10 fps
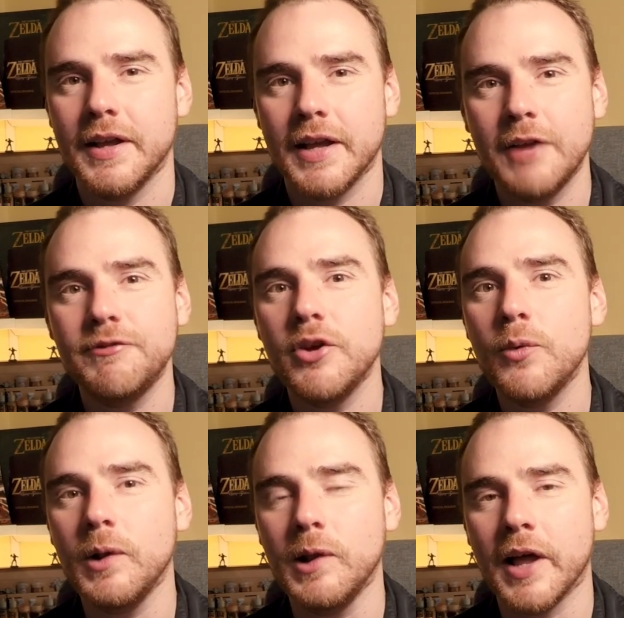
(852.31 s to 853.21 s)
If
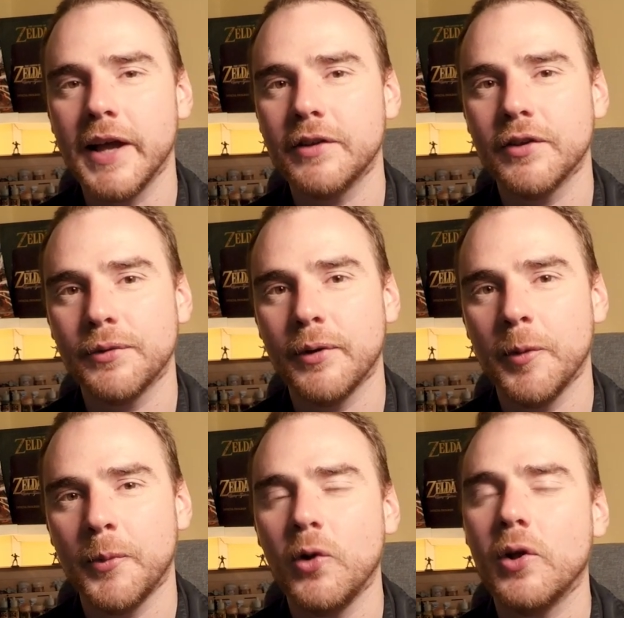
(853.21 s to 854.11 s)
you like to throw
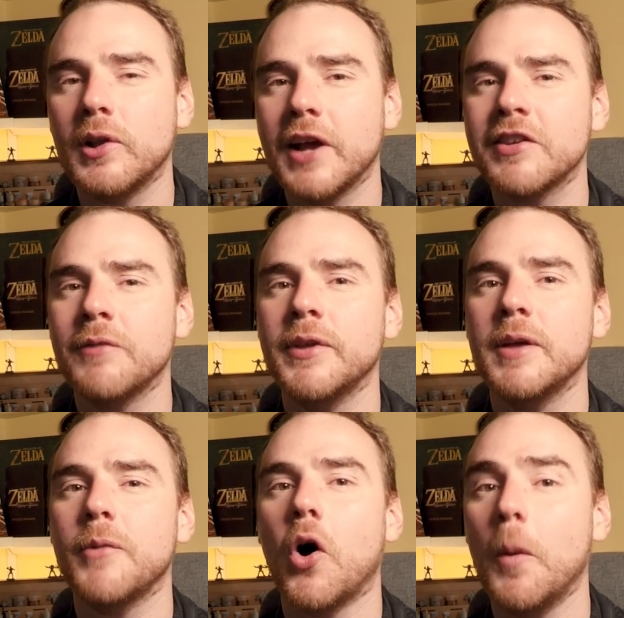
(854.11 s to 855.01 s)
the ball or like to have
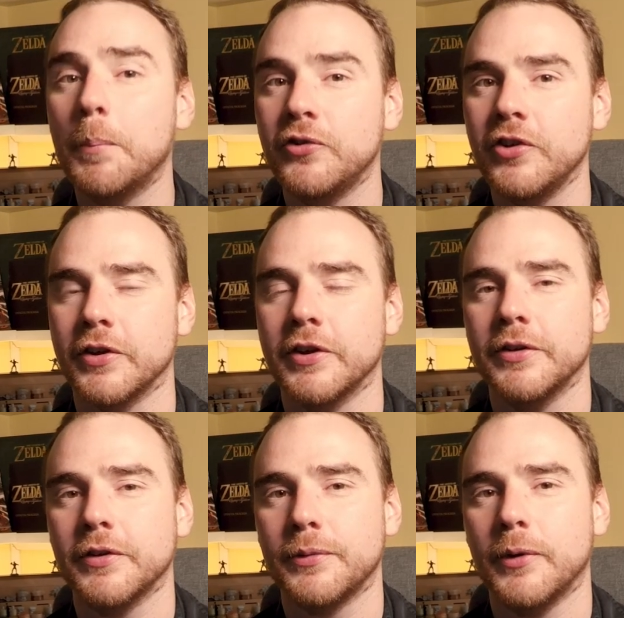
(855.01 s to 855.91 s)
the option
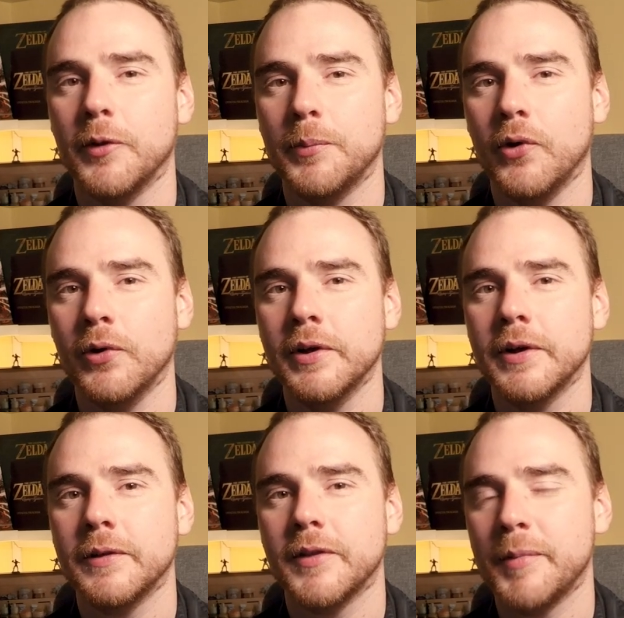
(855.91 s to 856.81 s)
to throw the ball,
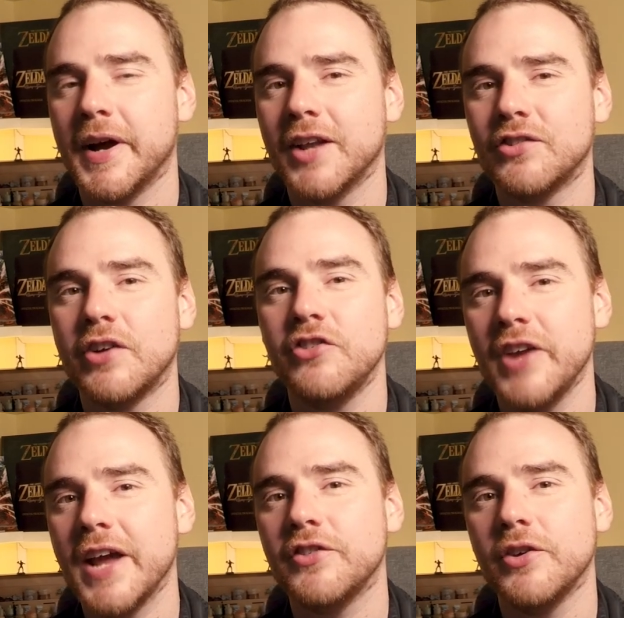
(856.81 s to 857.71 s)
then my answer is
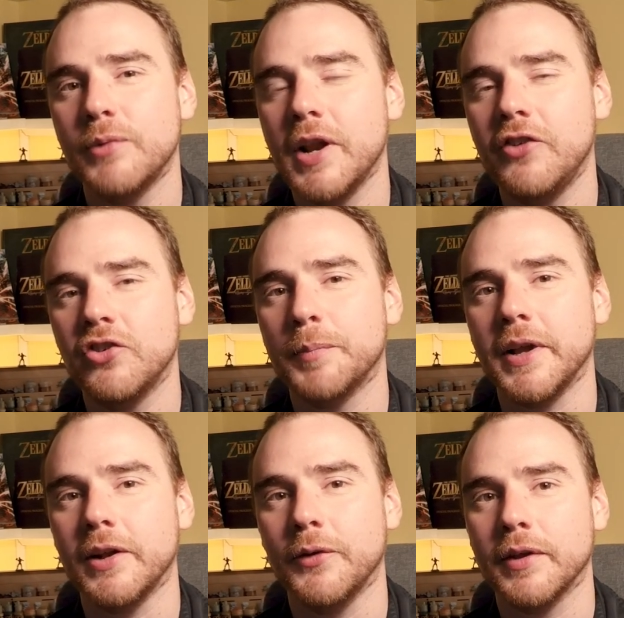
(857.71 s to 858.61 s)
yes, you really should be
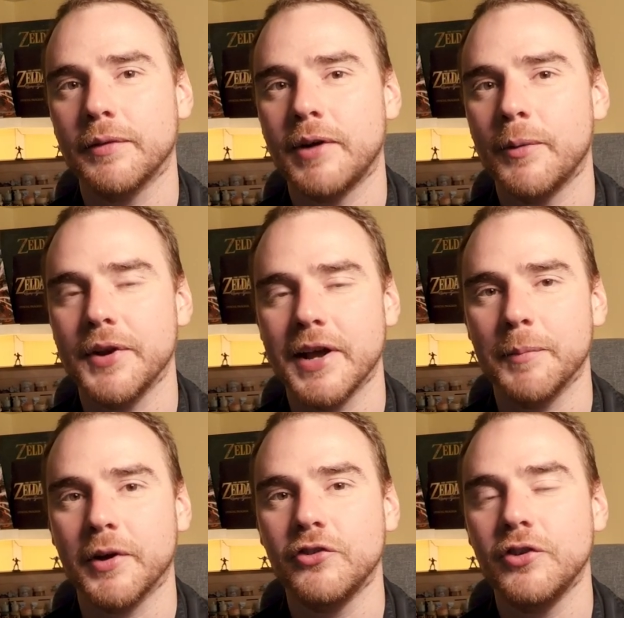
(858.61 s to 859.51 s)
including a thrower now
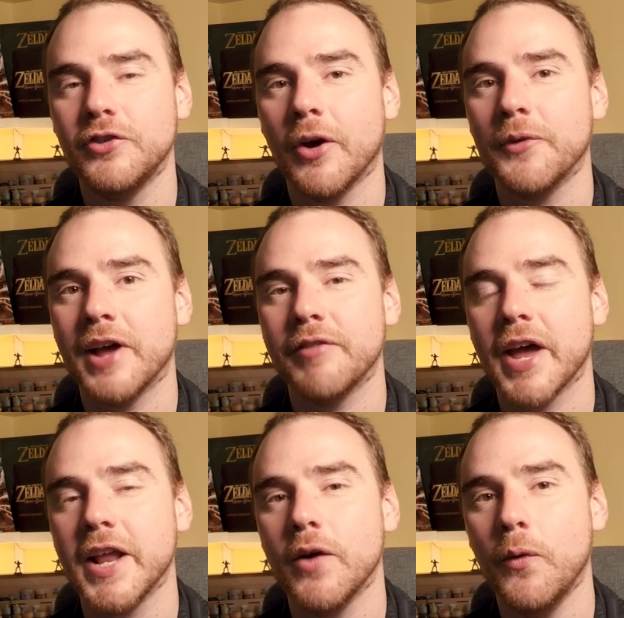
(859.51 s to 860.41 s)
because you don't have
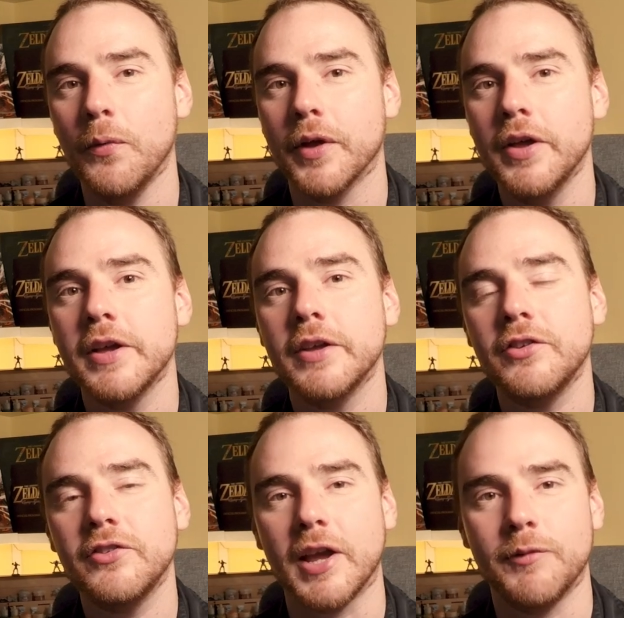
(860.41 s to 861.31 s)
any other
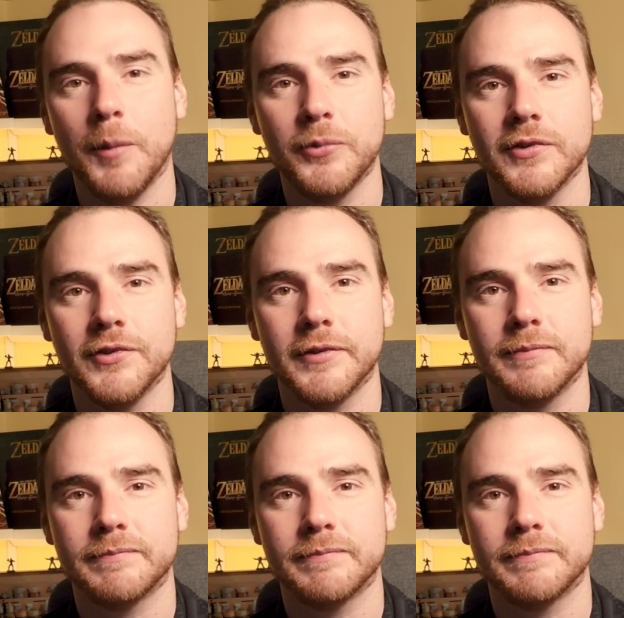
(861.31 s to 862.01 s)
safe options.